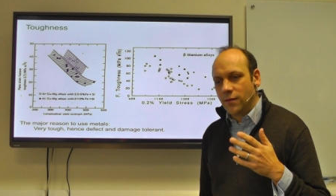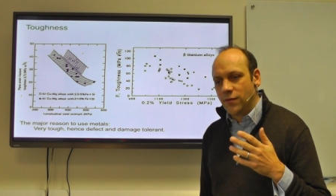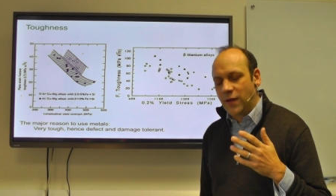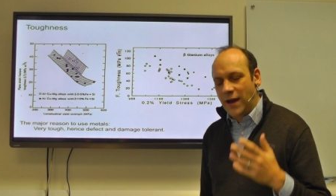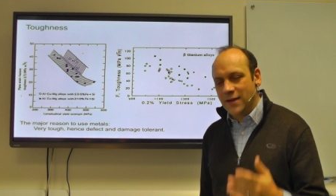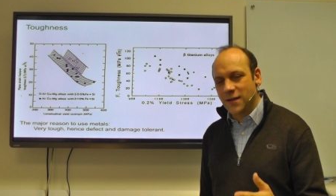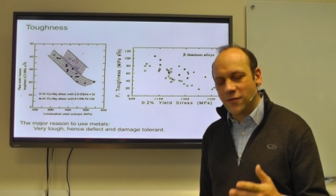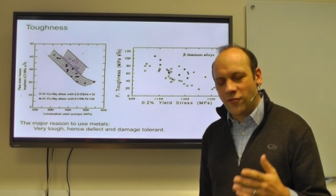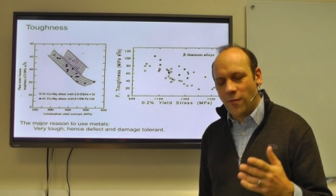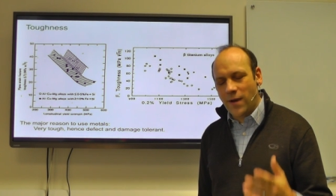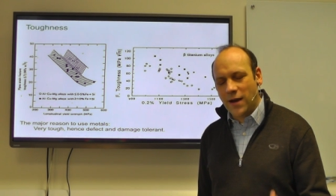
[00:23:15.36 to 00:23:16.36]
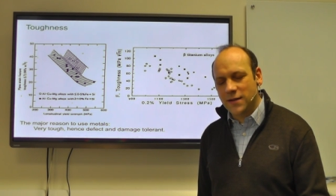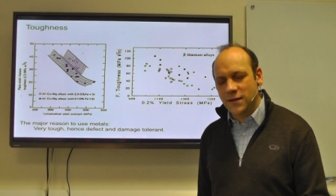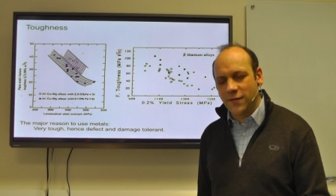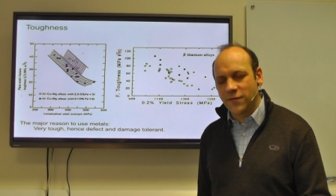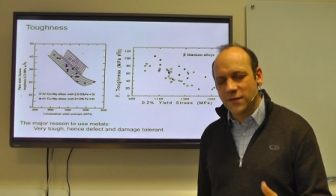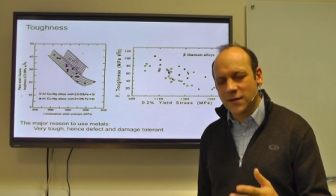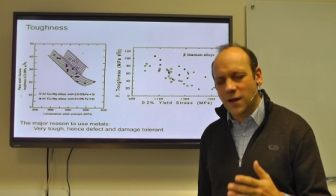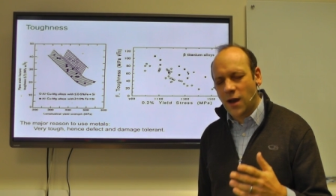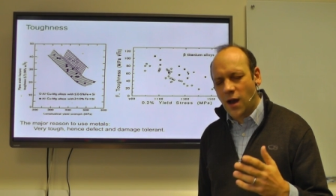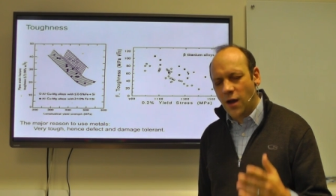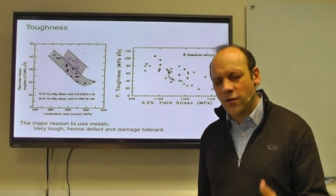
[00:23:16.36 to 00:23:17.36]
that's a dramatic difference. That's a
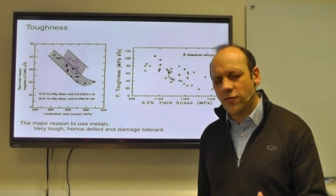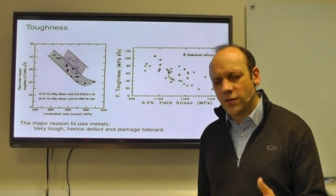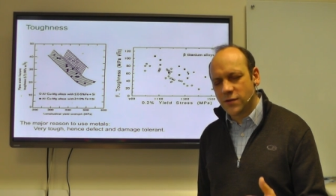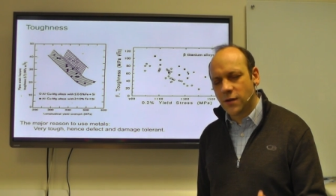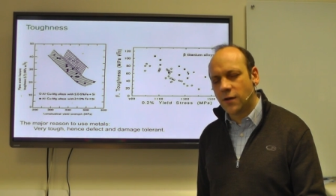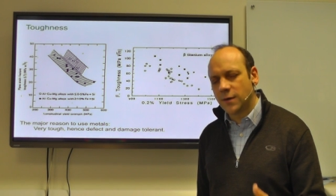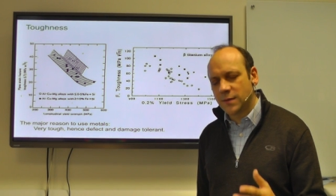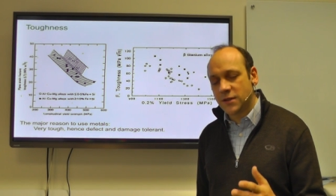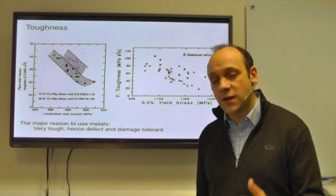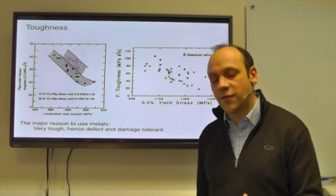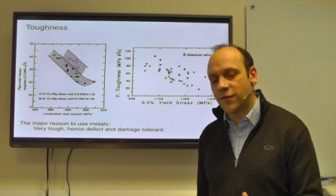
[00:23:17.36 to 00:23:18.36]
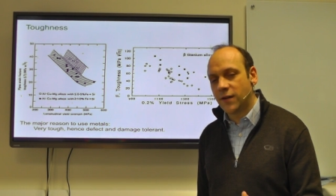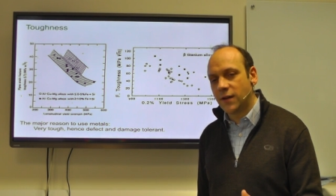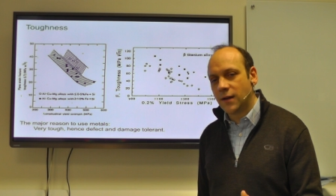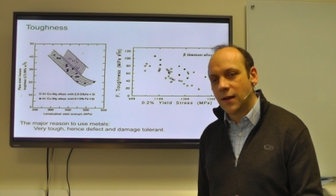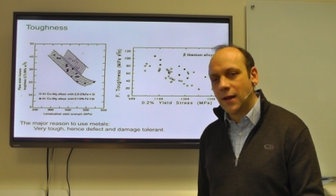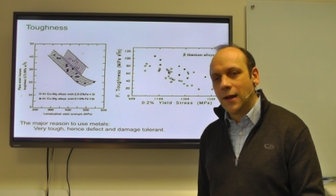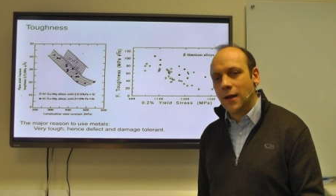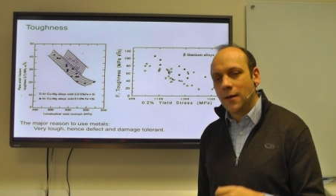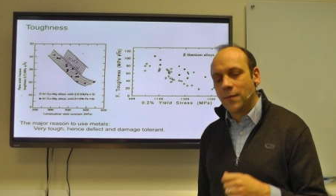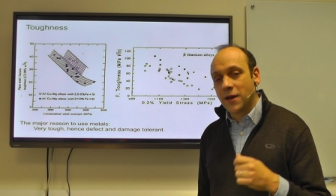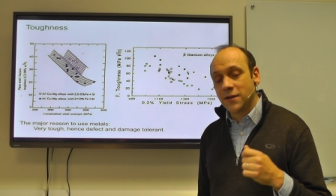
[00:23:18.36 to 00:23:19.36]
hundred times tougher
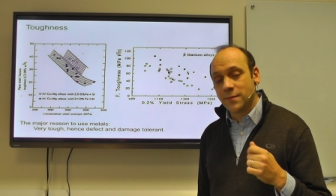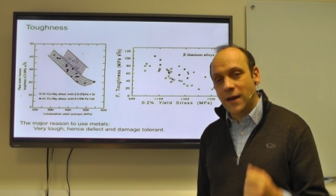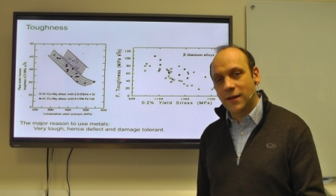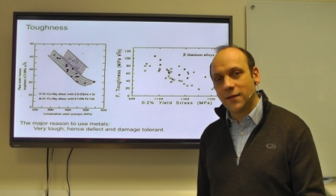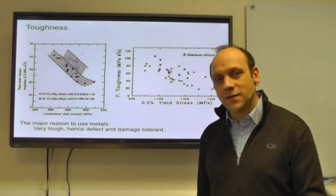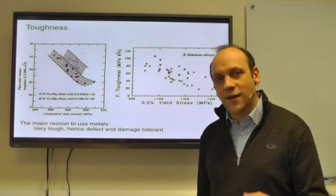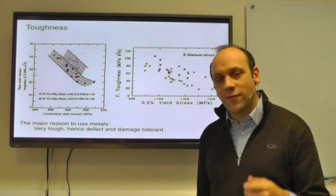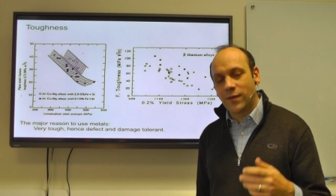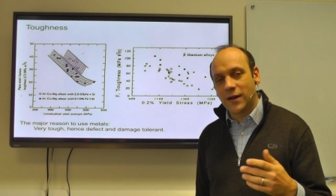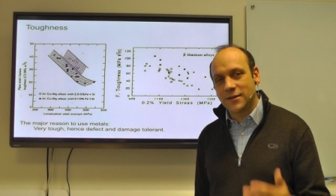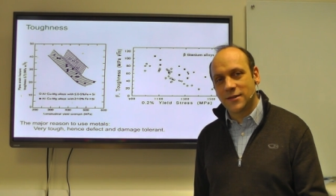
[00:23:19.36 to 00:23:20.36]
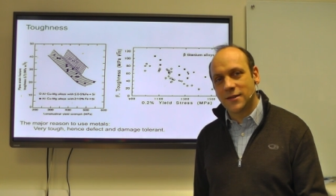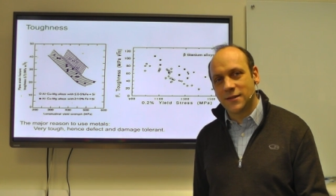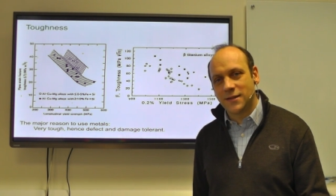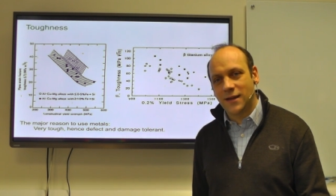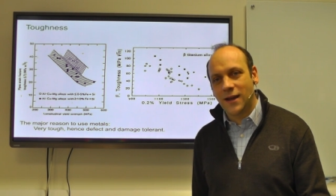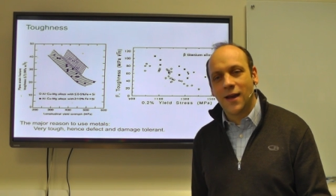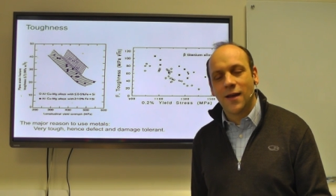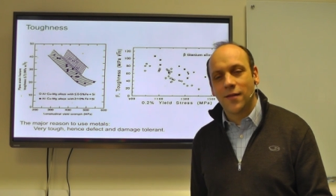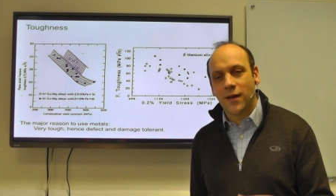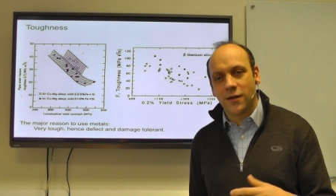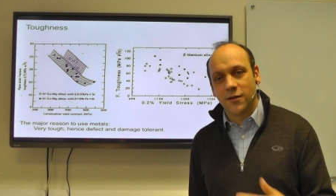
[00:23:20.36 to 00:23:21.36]
because metals have plasticity.
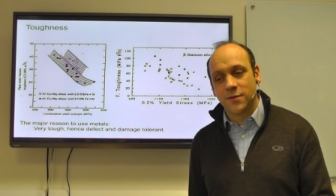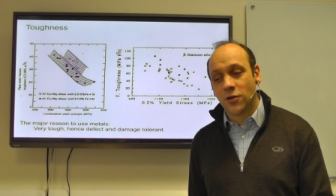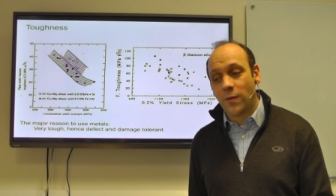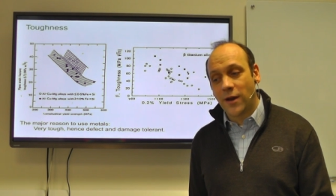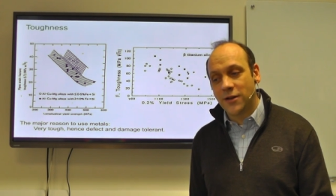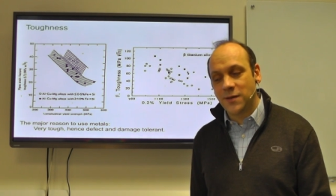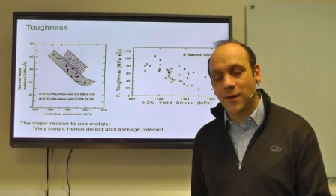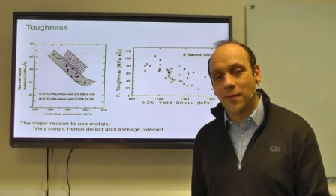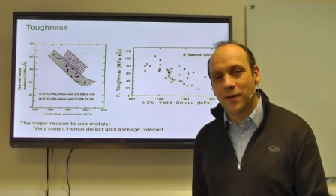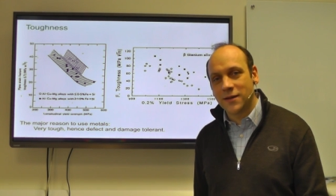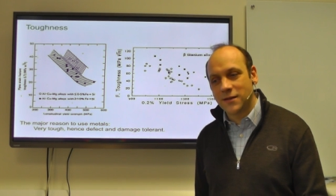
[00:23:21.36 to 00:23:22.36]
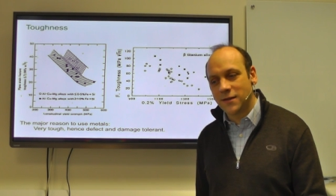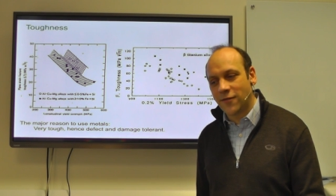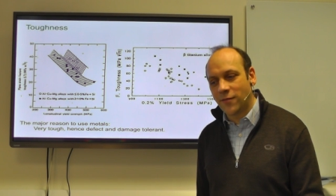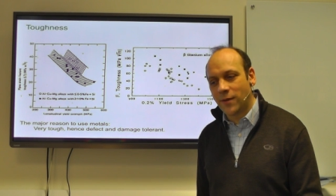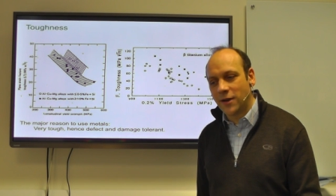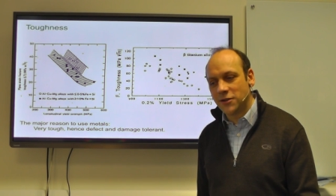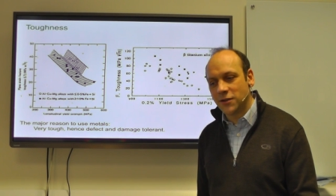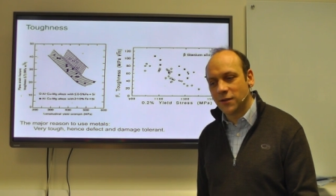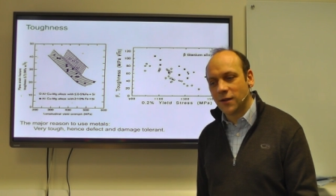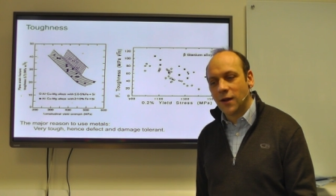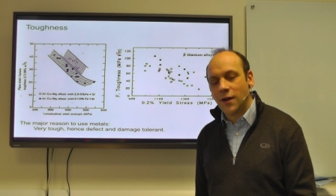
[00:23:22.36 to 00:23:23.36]
They can absorb energy by plastic
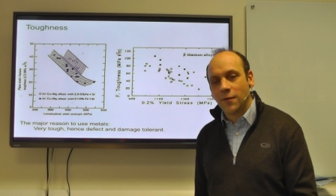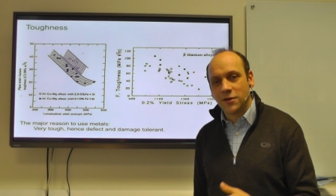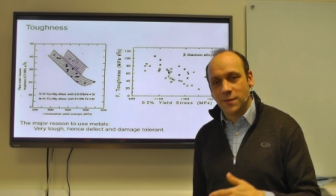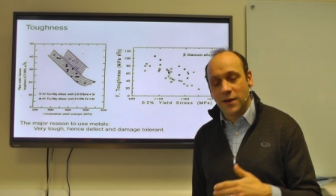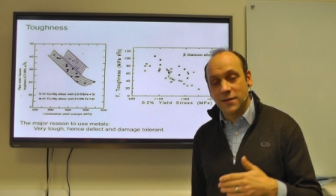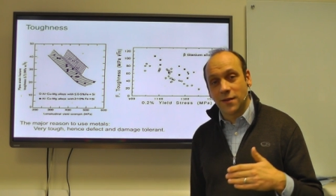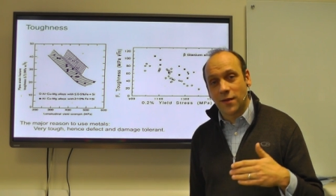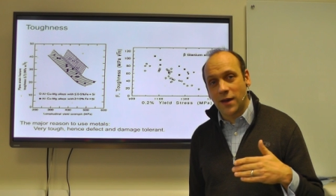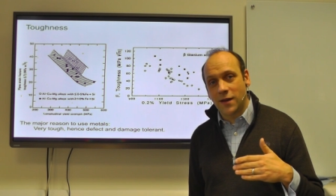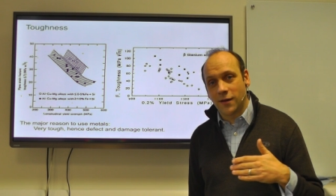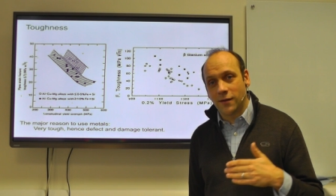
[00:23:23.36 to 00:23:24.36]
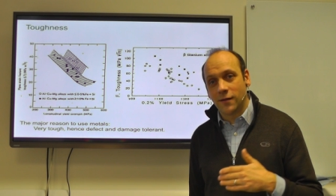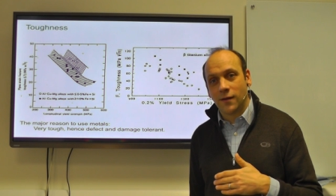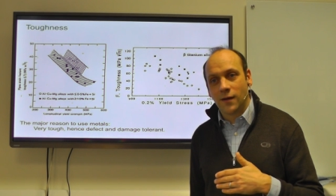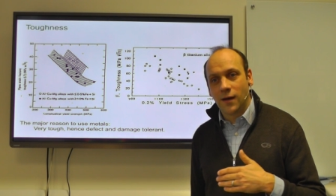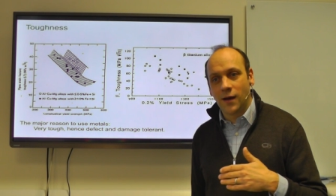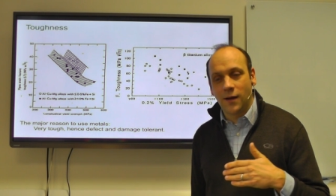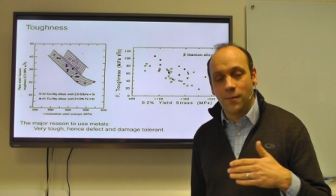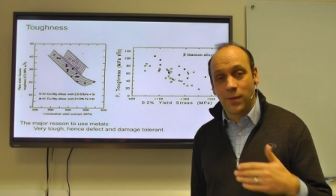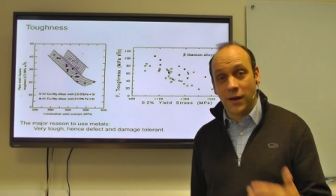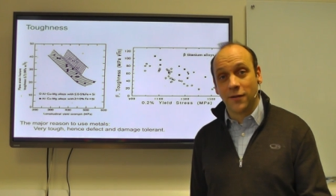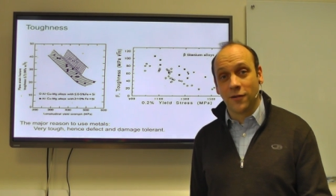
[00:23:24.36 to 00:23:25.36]
deformation, which means that they can uh,
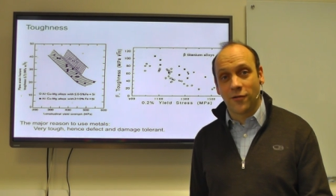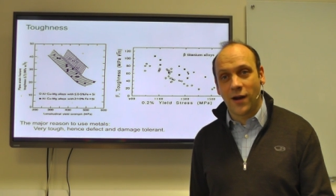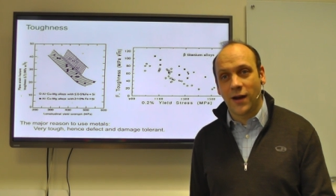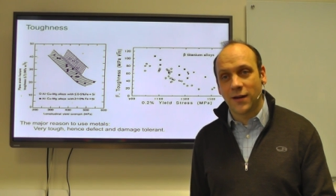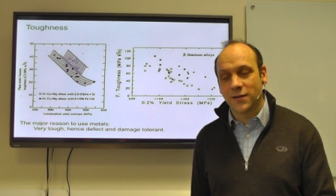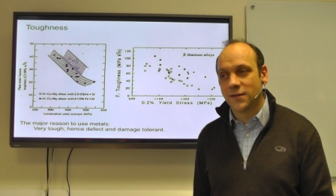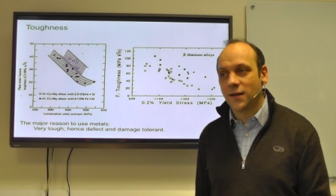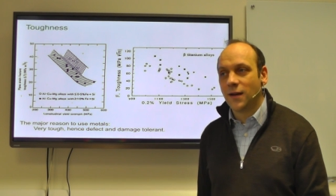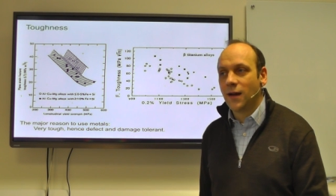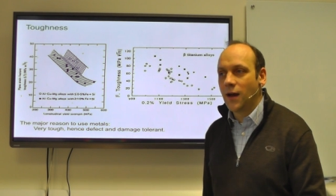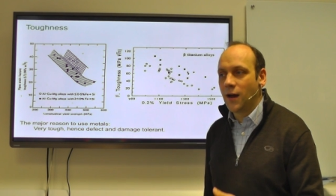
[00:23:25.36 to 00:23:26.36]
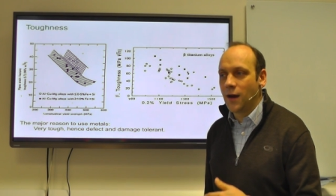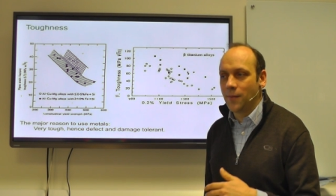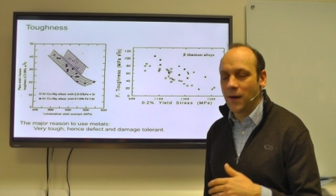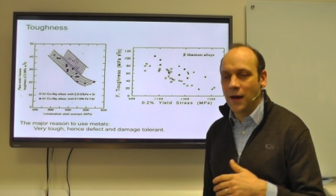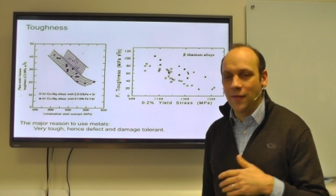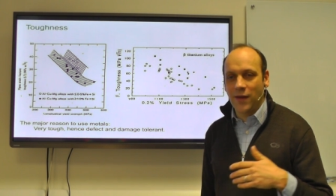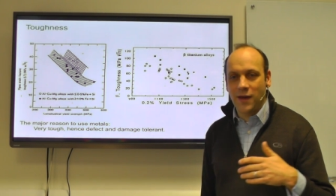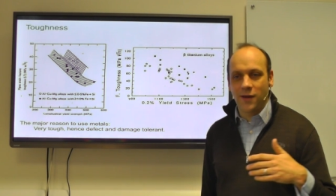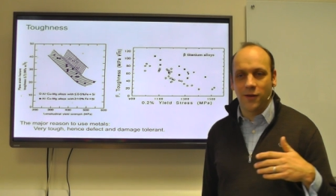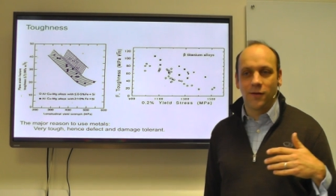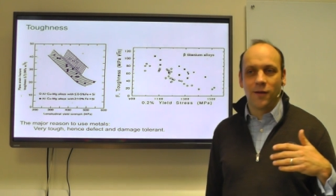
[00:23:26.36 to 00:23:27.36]
blunt cracks um, and they
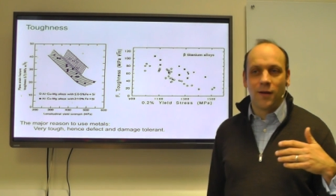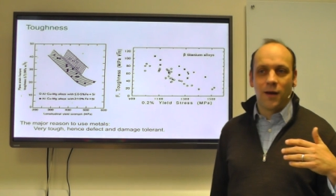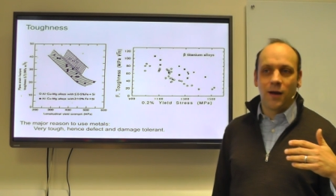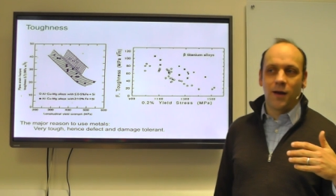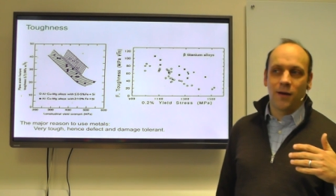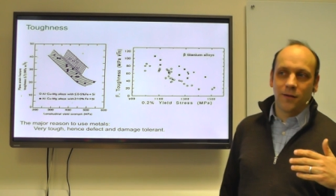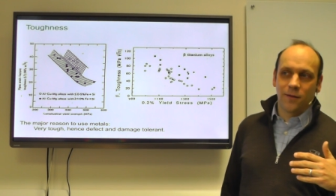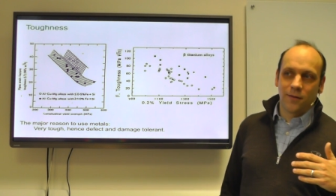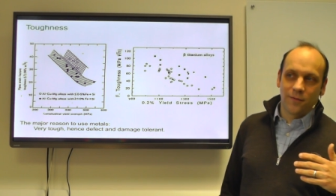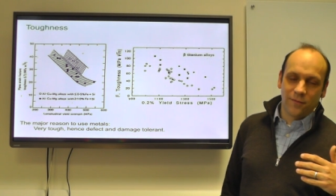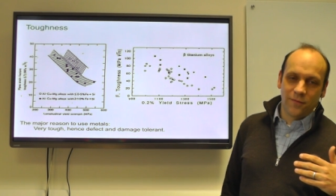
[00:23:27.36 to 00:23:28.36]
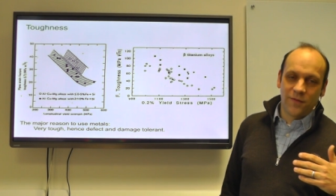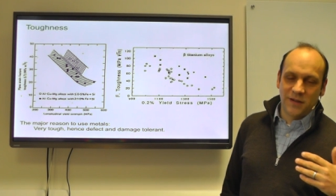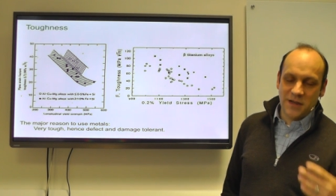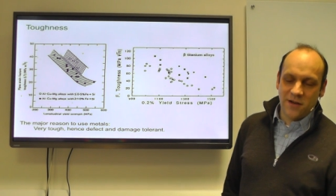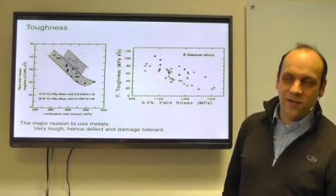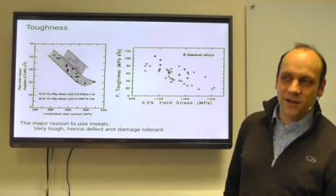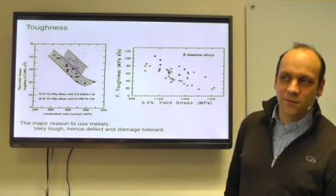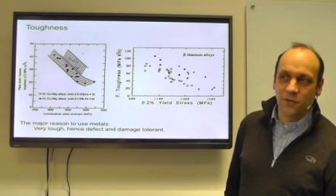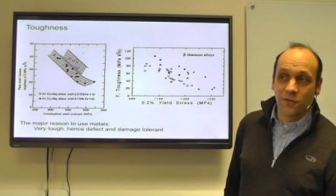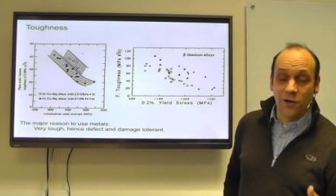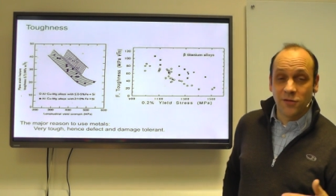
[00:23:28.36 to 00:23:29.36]
can, uh, fatigue cracks
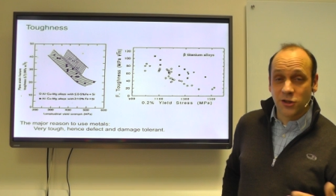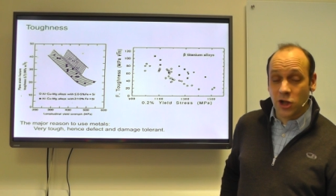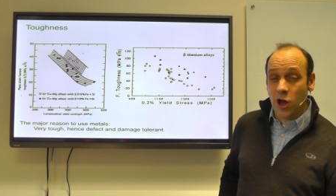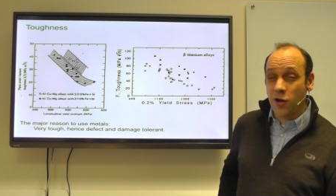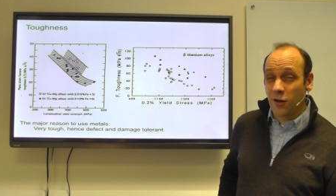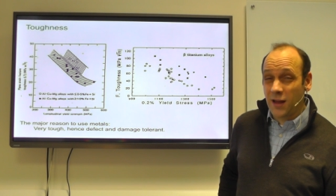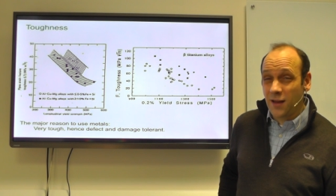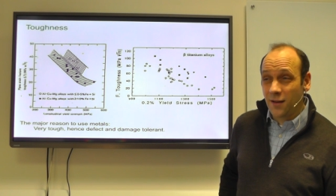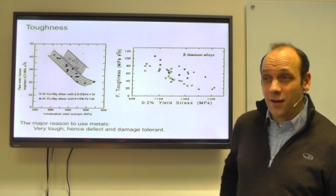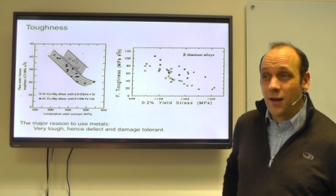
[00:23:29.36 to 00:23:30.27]
will grow slowly.